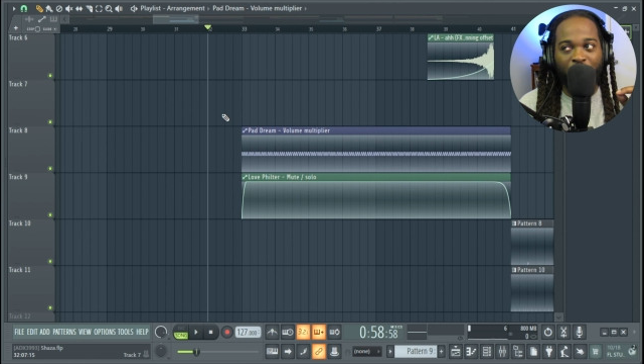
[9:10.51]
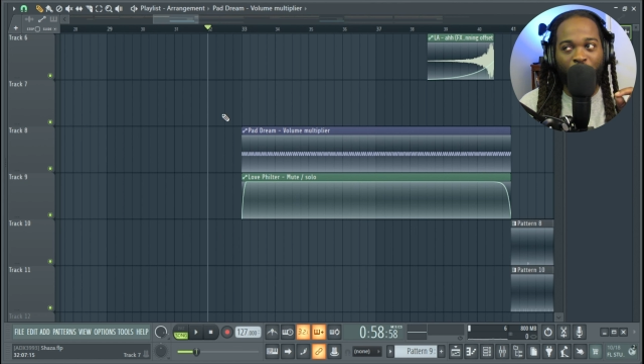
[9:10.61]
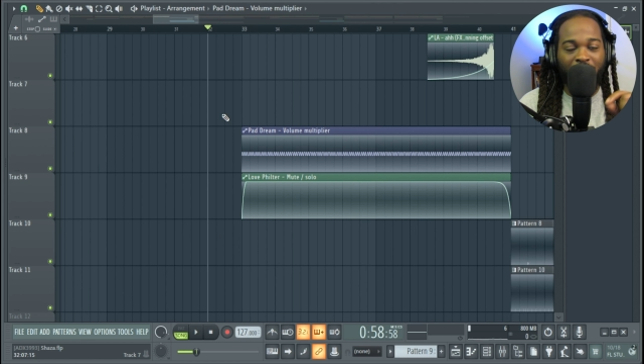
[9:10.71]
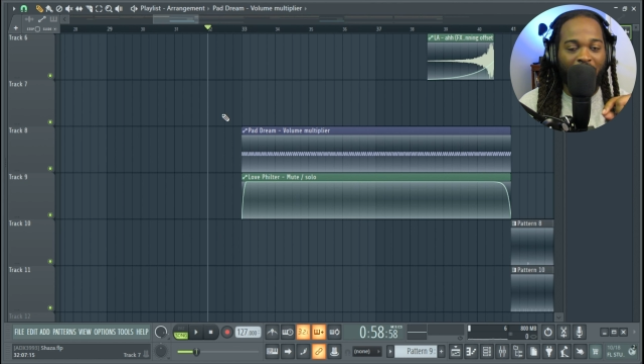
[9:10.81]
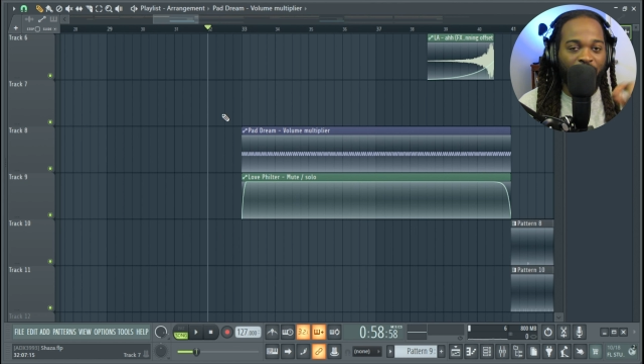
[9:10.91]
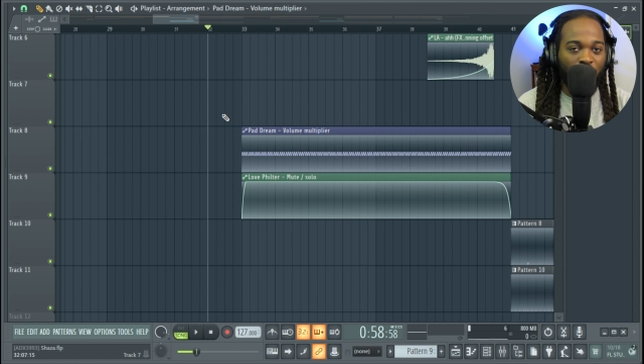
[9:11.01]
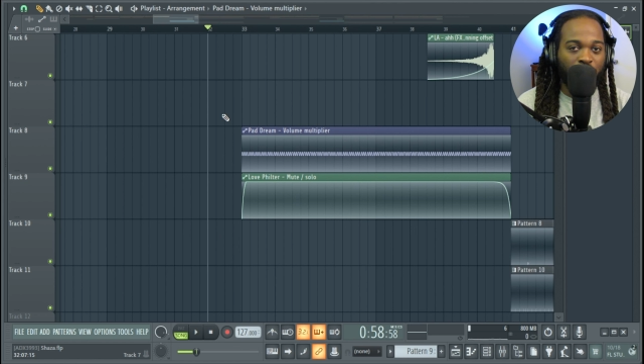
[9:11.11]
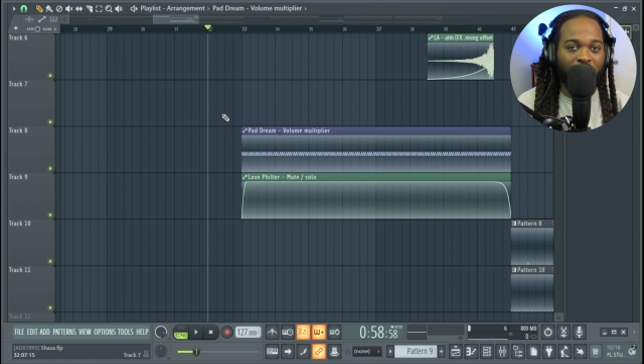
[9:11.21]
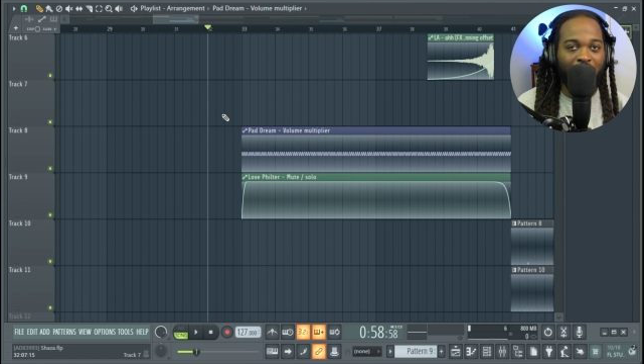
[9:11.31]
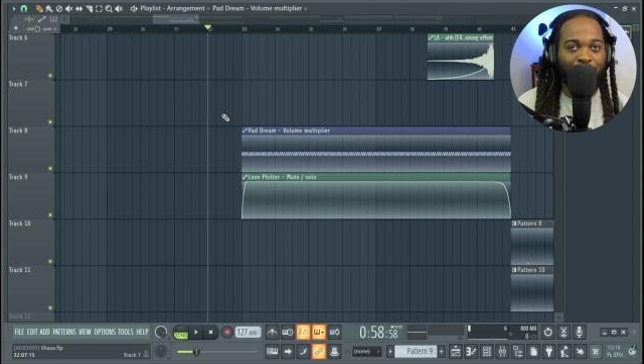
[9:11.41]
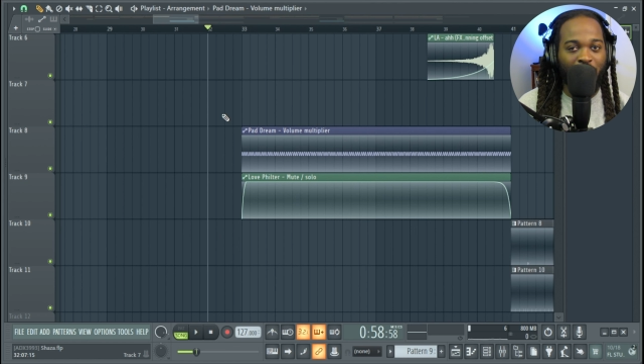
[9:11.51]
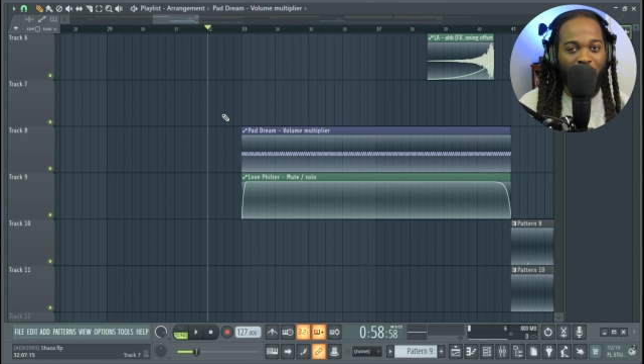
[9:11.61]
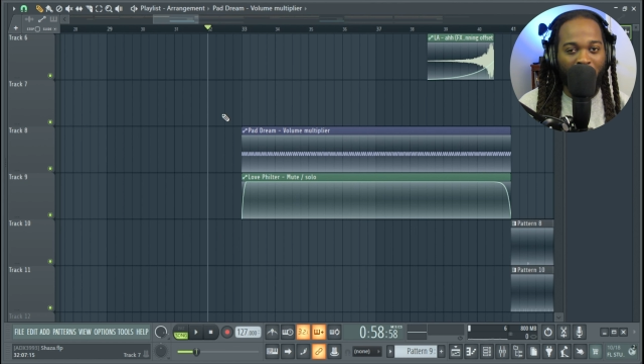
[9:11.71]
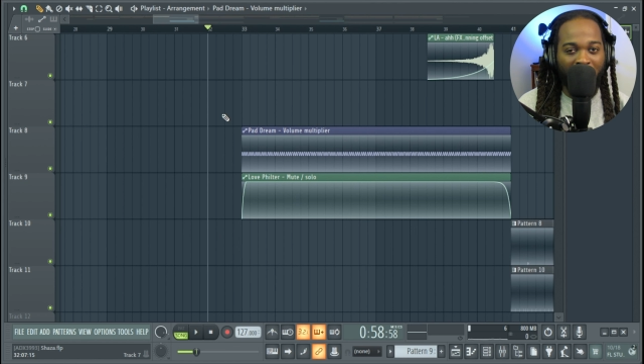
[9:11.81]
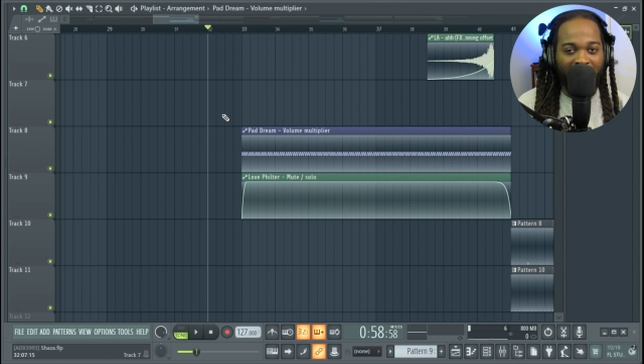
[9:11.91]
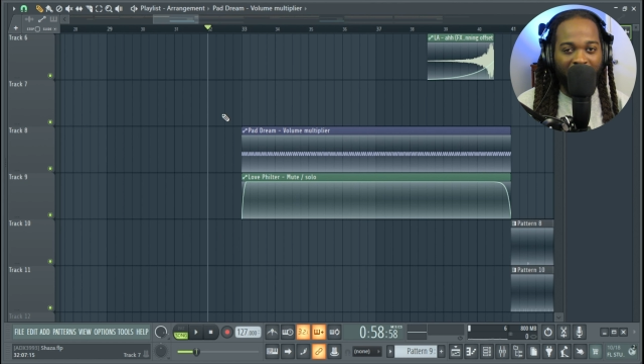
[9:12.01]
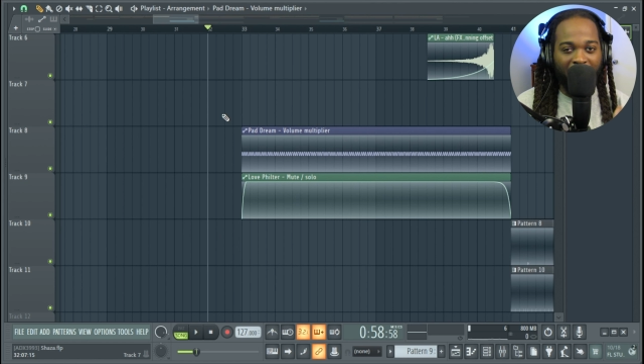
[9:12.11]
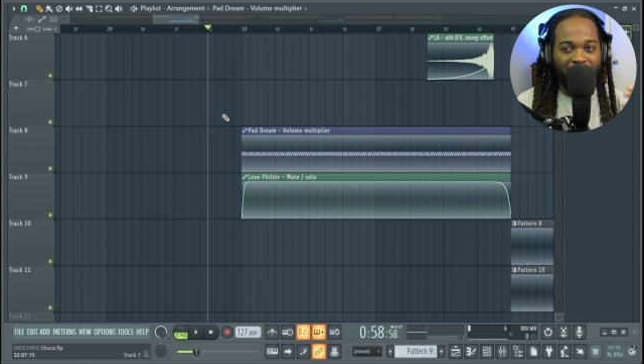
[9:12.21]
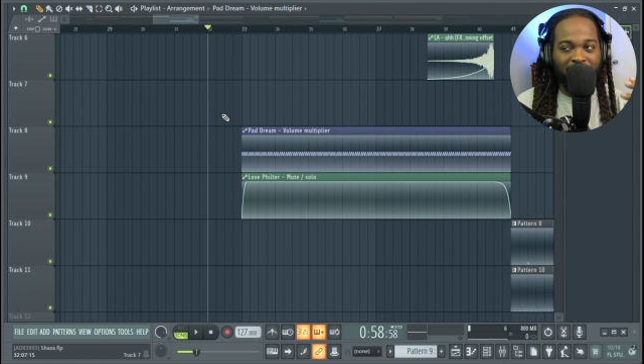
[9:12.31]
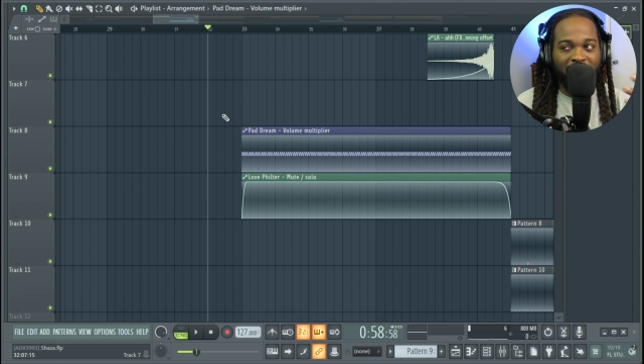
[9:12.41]
When that filter comes on,
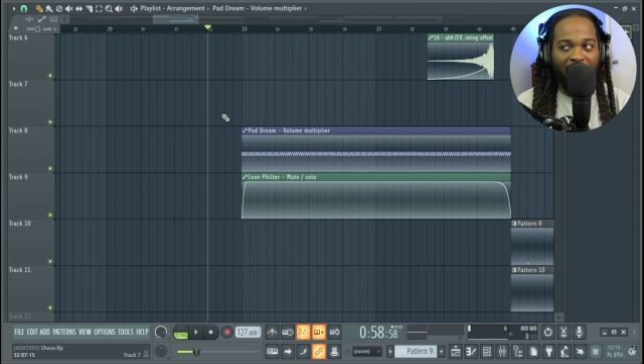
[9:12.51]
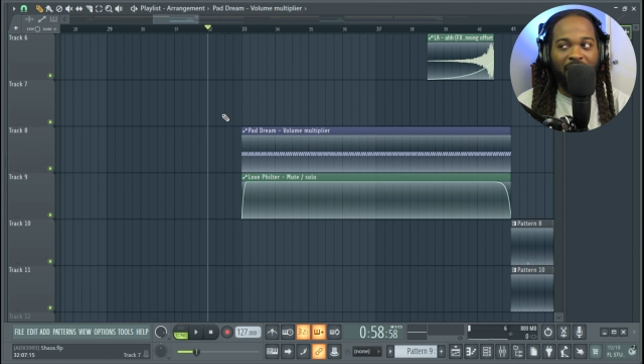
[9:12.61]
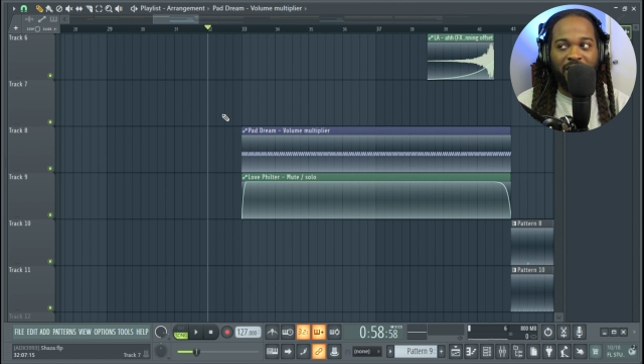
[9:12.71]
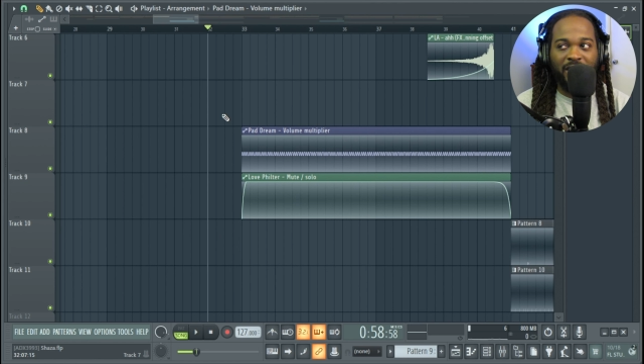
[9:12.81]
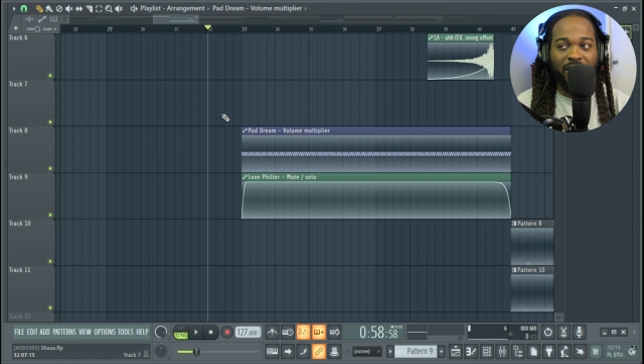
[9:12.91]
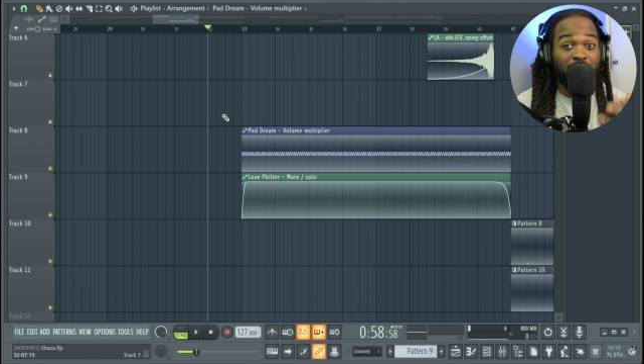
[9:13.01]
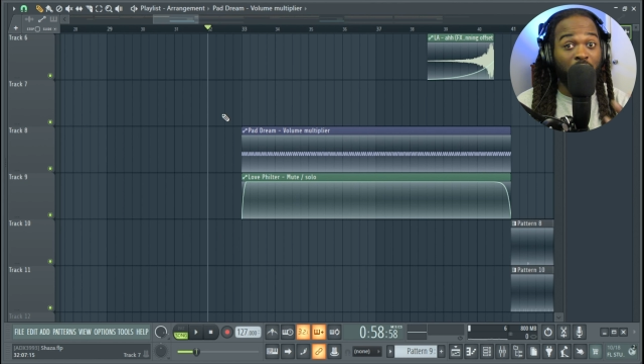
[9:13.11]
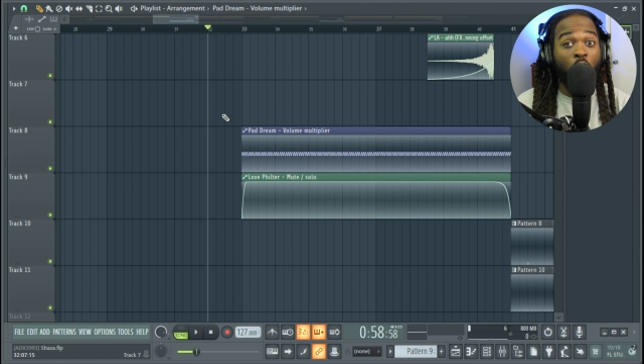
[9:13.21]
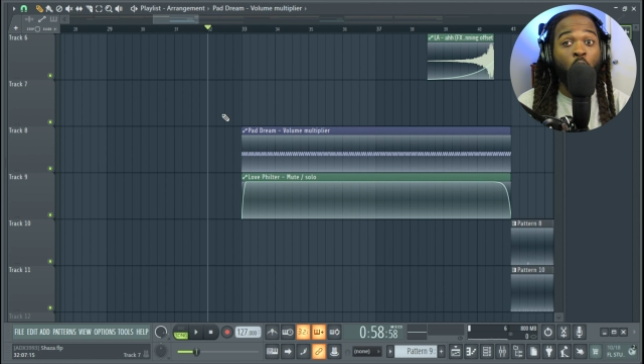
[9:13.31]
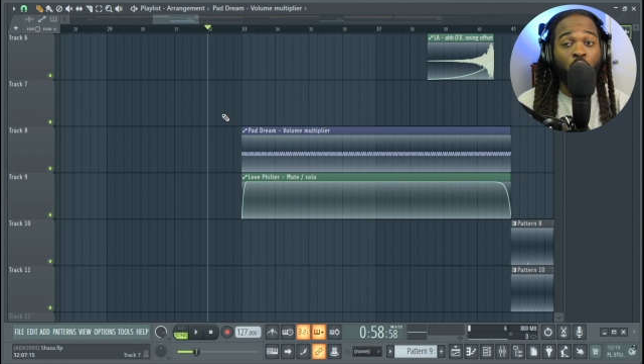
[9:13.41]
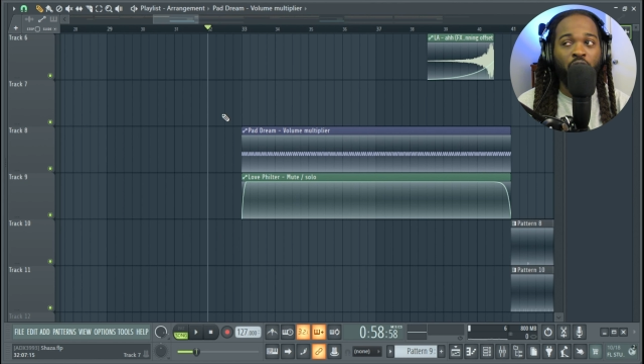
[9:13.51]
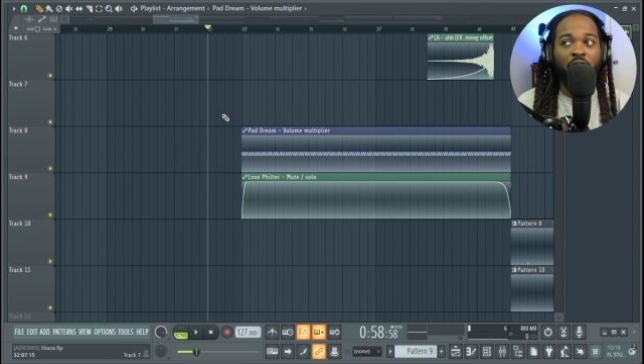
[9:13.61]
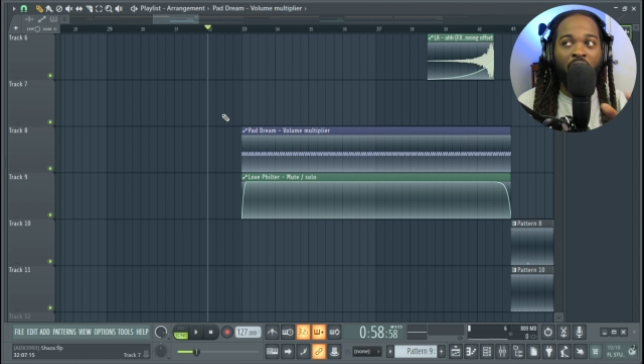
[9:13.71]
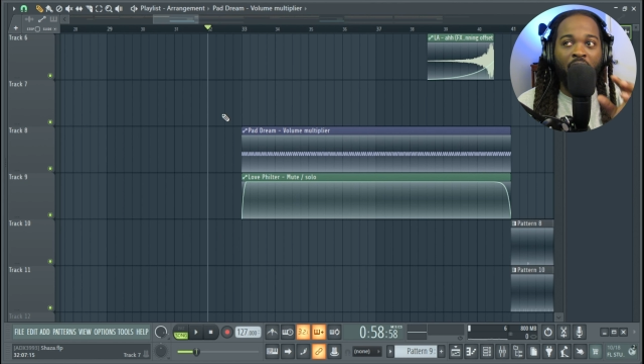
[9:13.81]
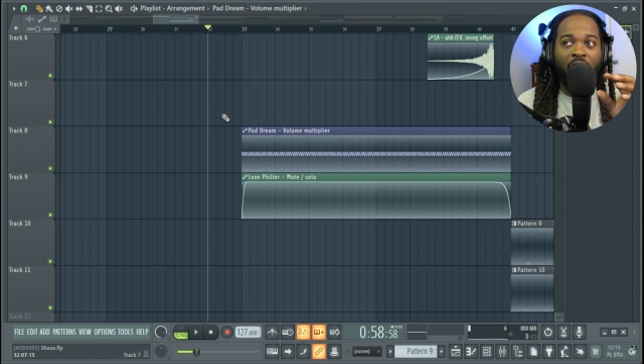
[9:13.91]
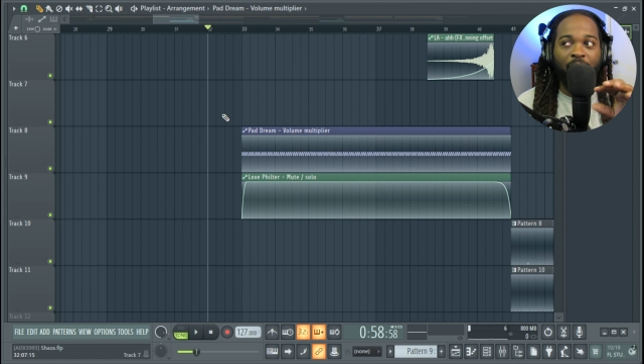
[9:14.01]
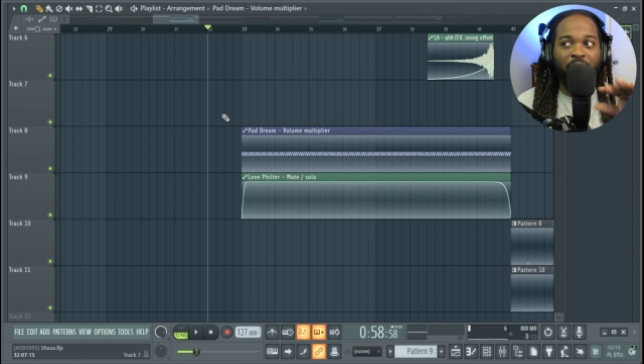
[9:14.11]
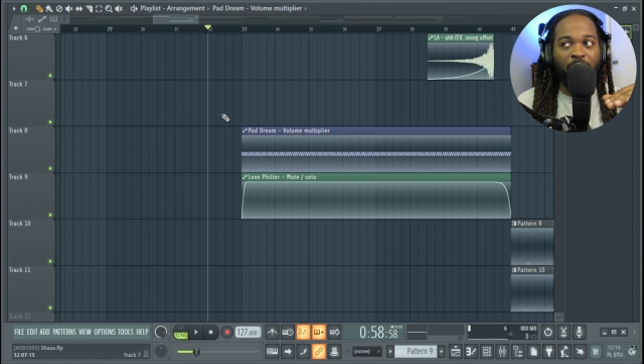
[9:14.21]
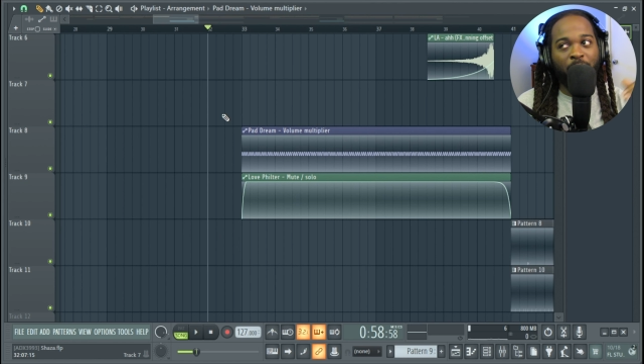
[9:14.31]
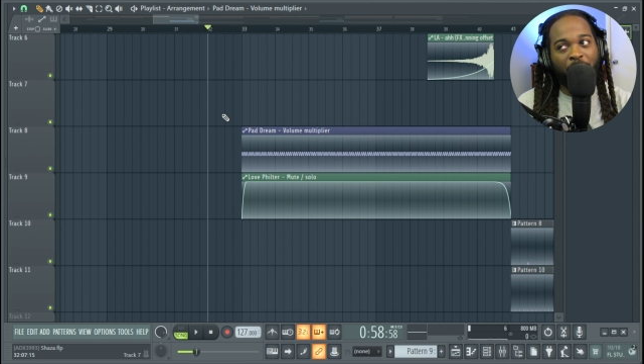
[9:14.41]
it changes the tone of it.